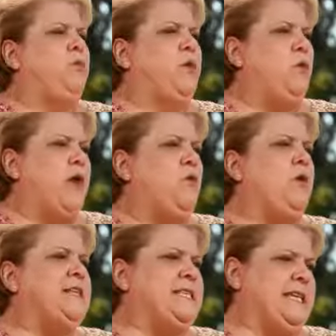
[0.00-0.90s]
The way
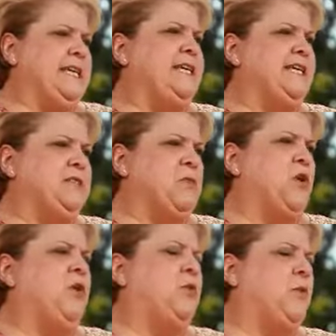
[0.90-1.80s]
we see it is
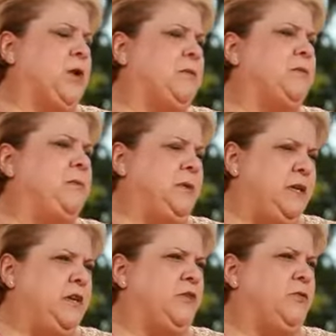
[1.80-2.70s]
Mario will probably be
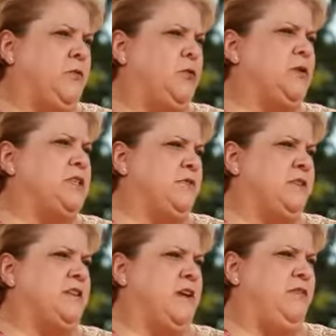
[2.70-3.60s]
here for the rest of
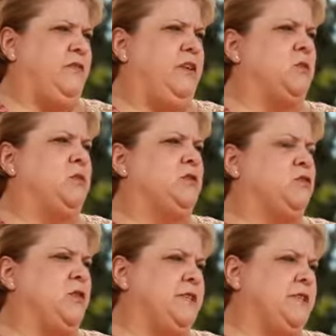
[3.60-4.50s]
his life. He will
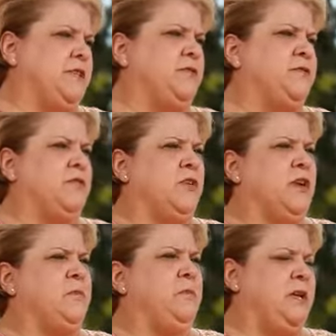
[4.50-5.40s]
transition
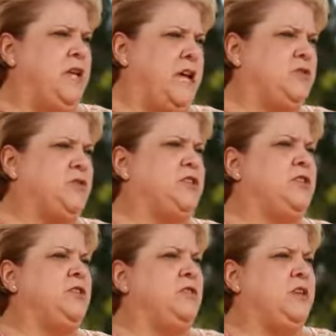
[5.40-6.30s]
from pediatrics
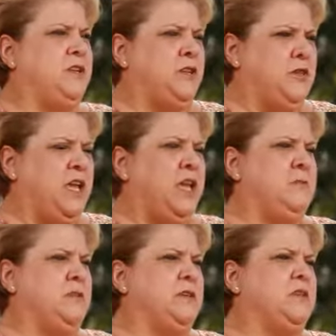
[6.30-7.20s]
to the adult
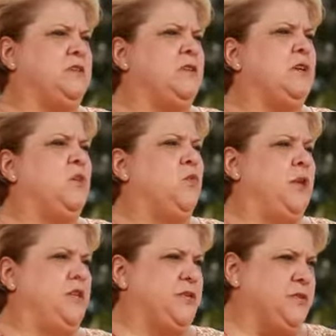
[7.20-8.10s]
campus when
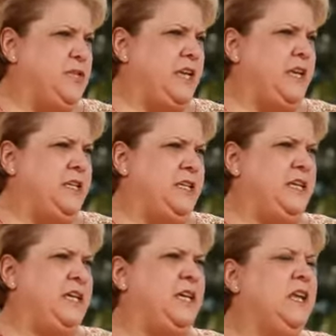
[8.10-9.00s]
he turns
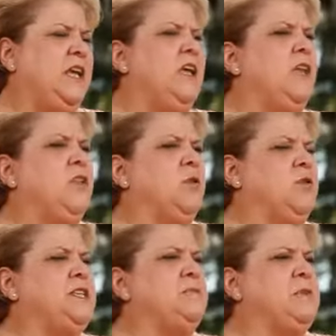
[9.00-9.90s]
18. The
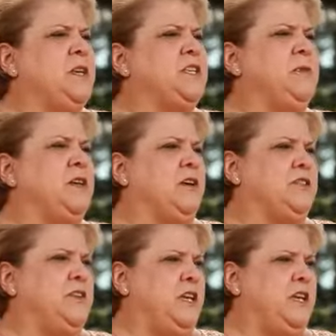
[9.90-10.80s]
reason being is because
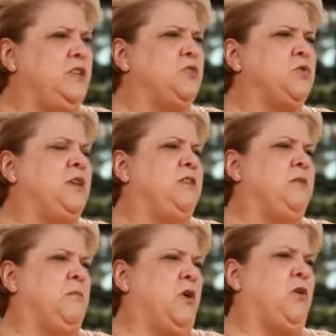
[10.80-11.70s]
of the injury
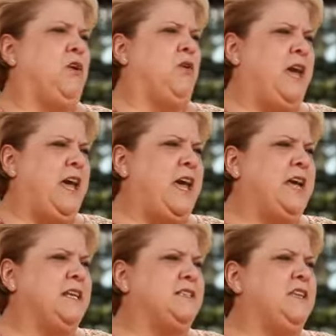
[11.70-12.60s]
that Mario
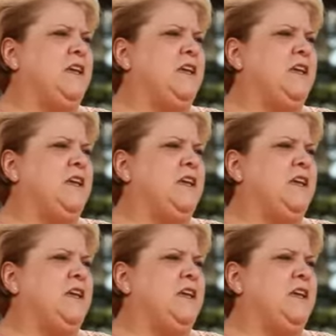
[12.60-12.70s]
has